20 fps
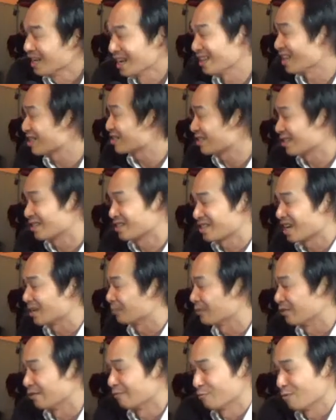And that's an
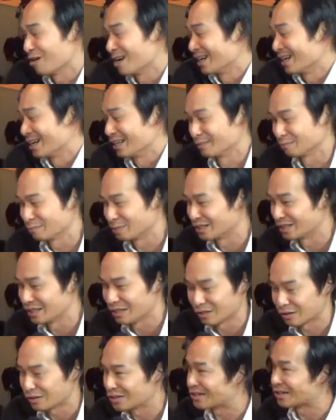example of why we need
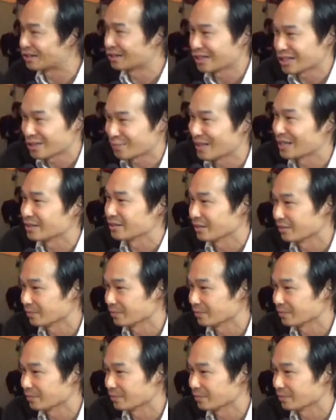to urgently expand it.